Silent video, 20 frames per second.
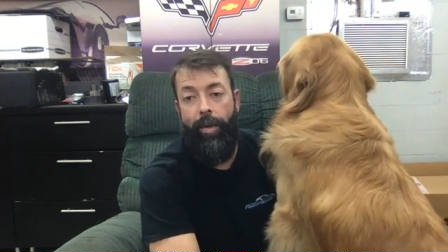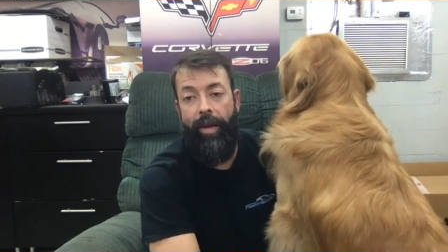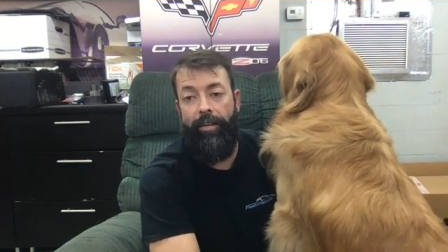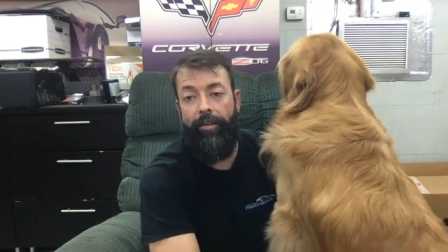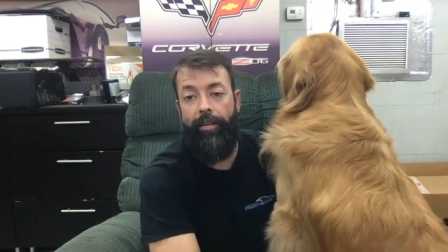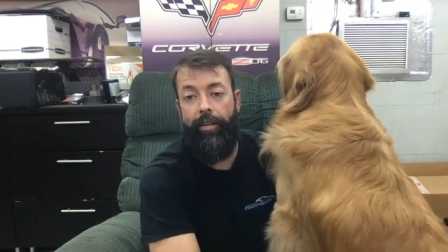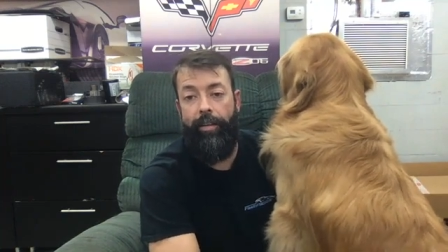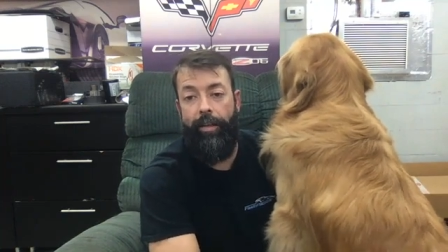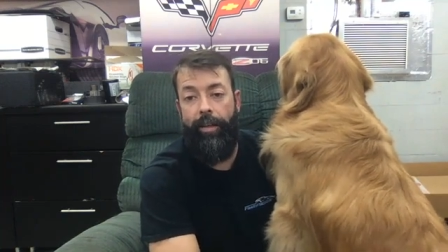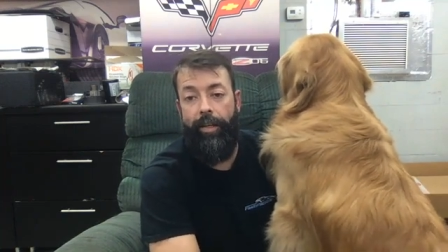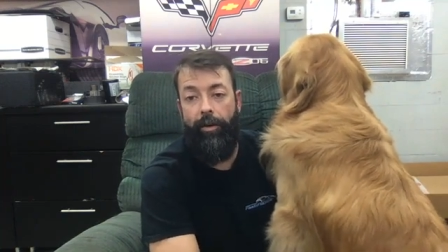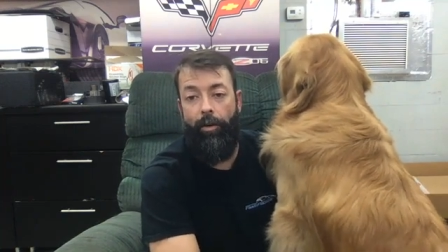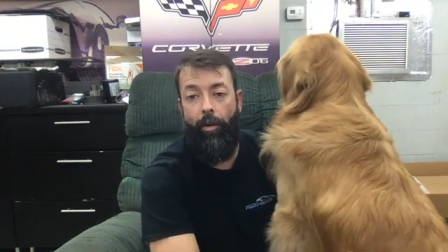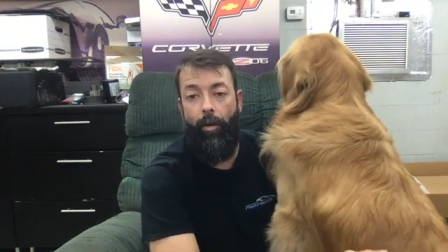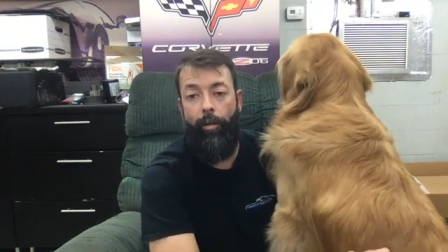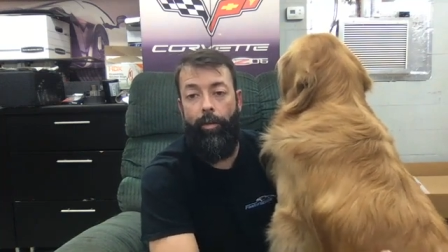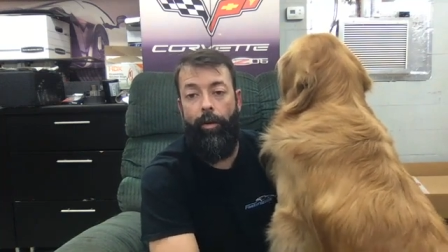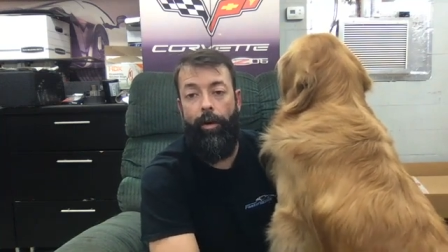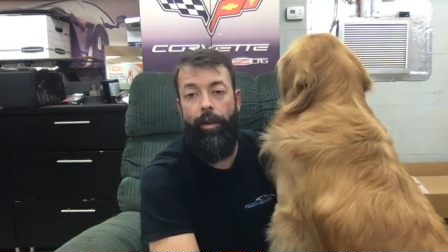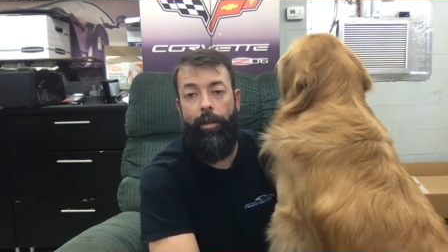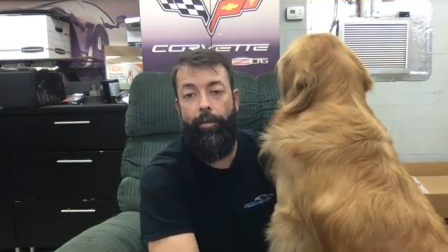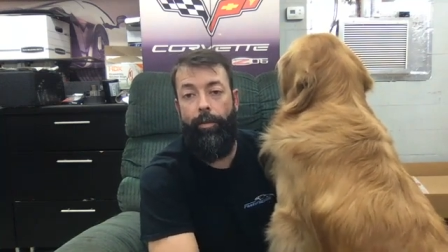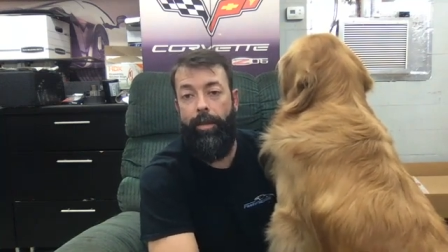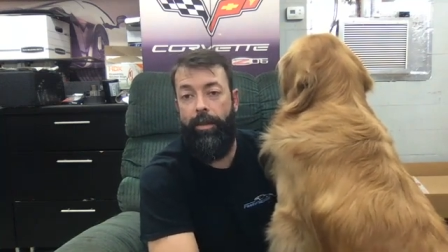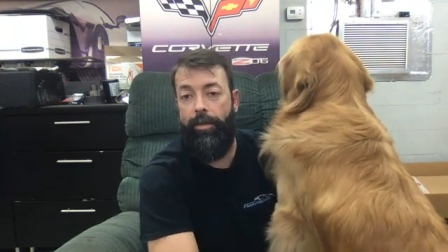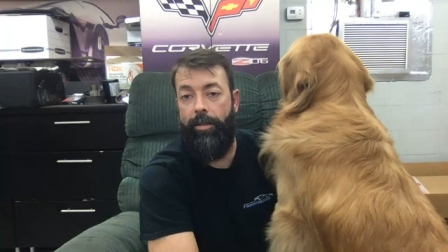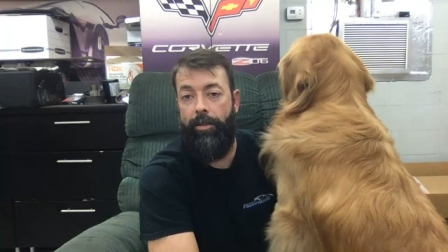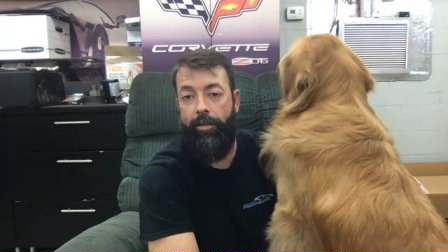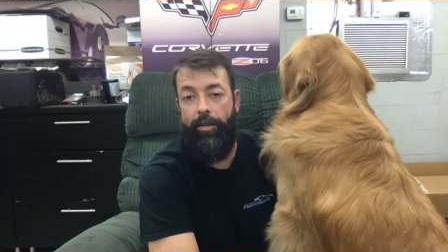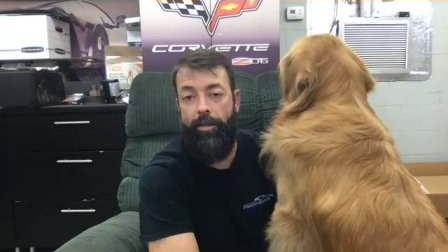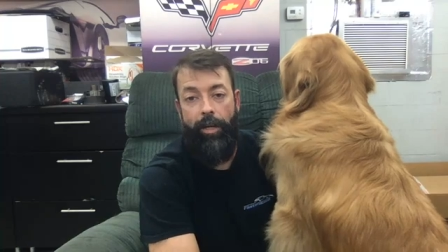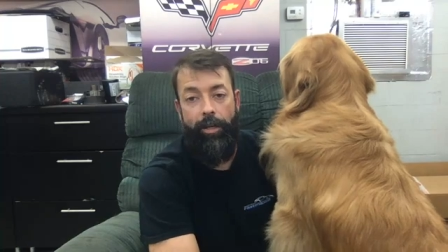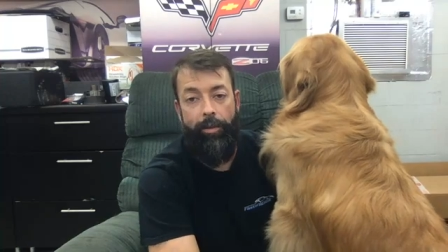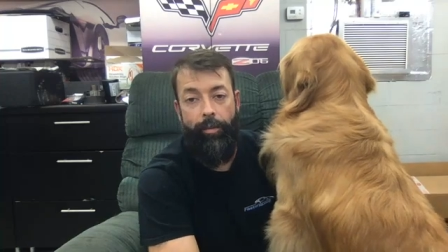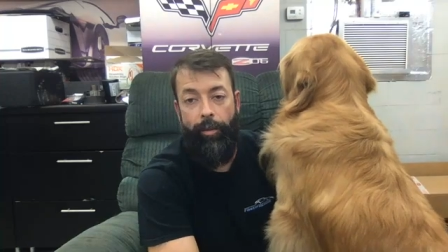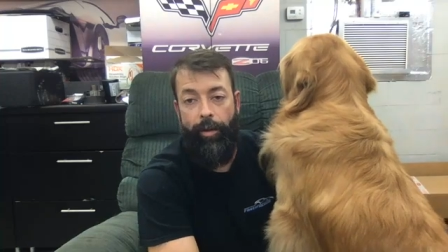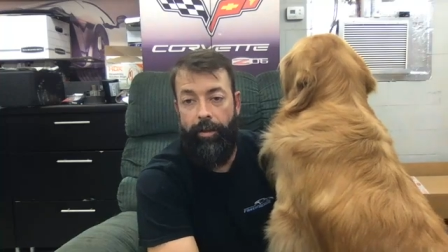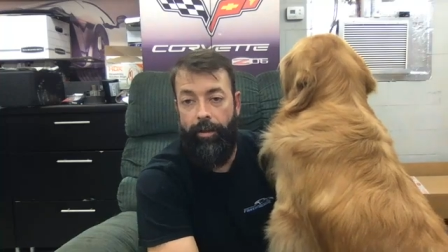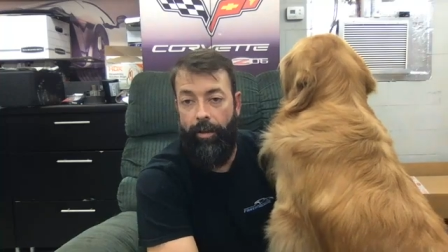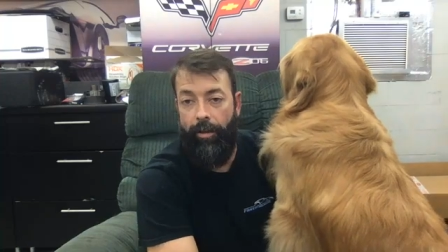we basically incorporated business,
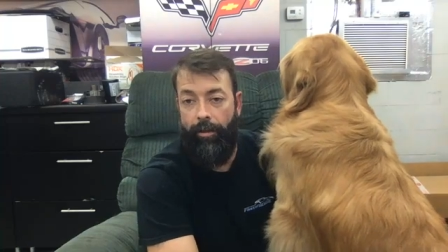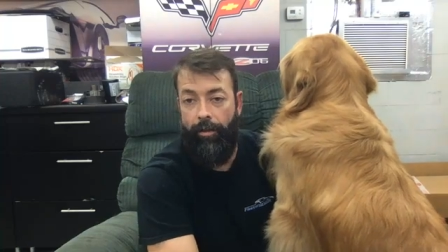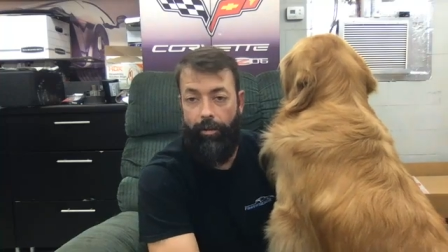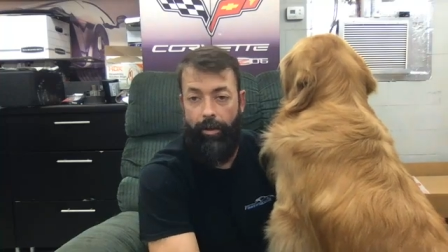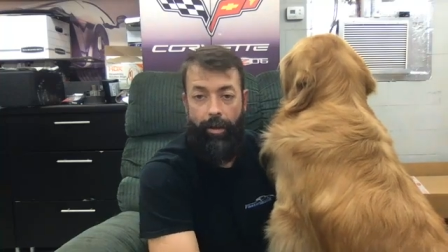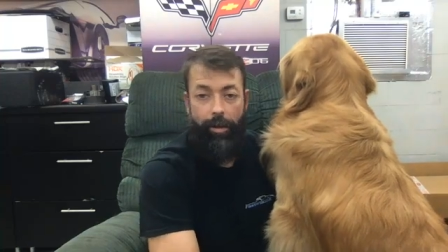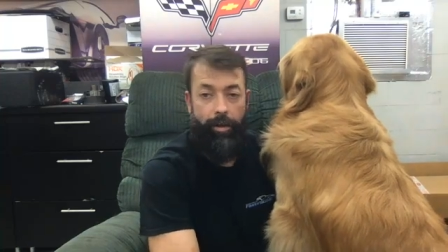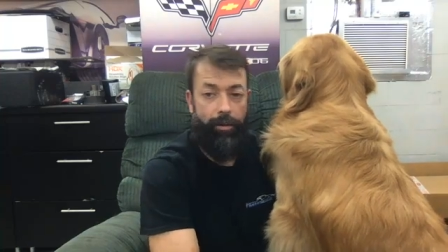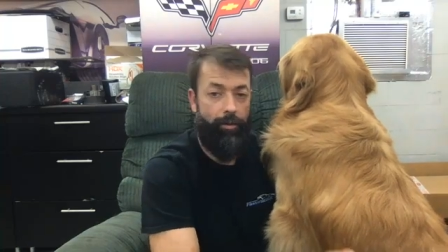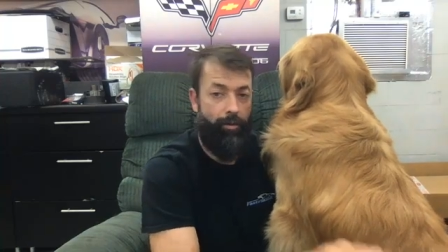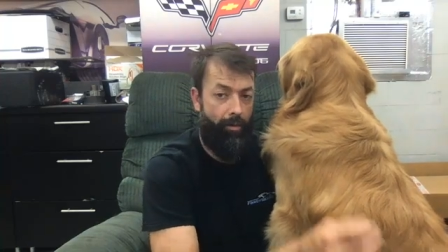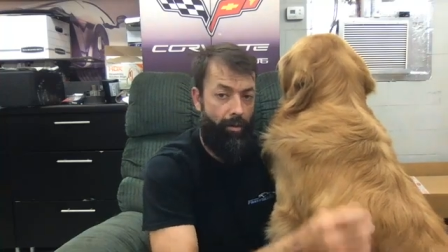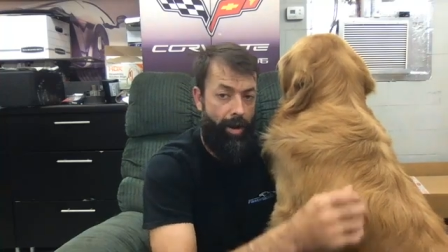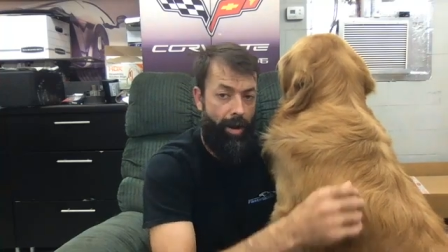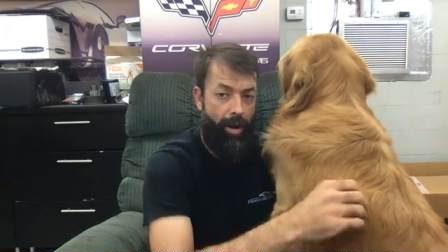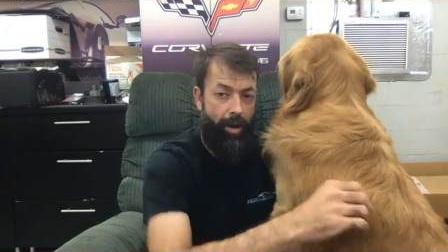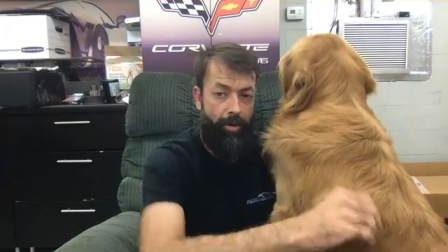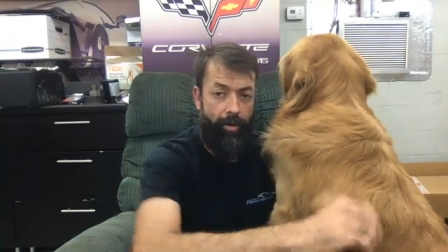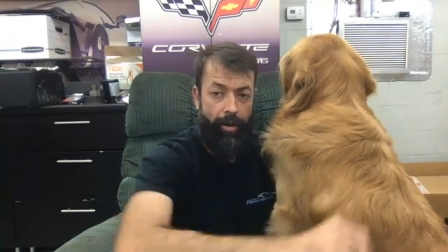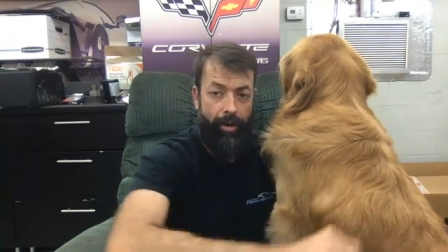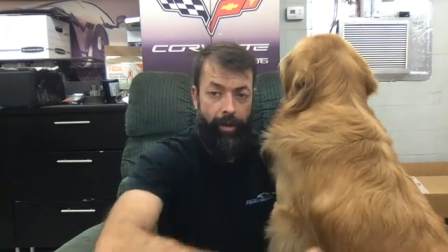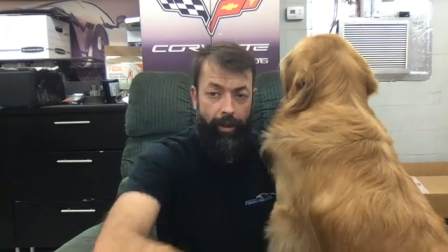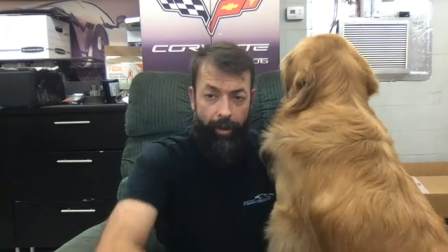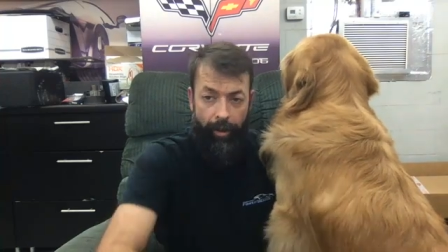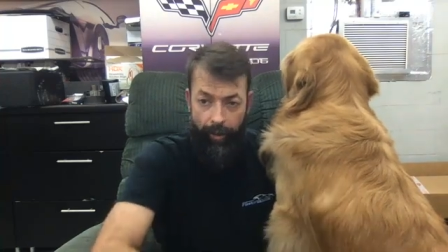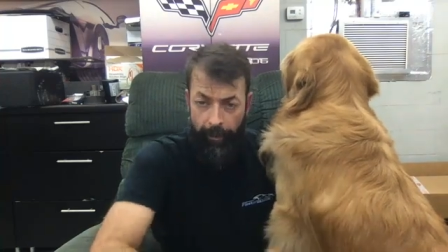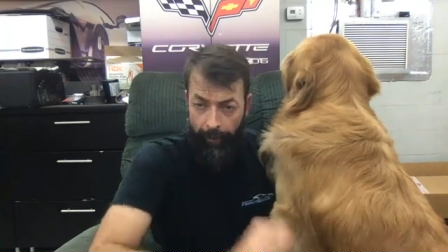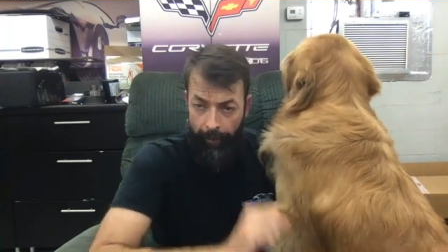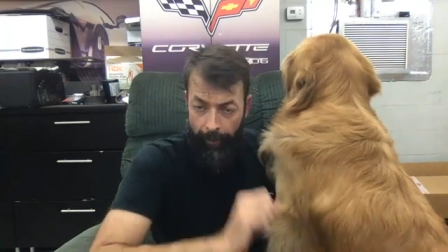changed a bunch of other things around,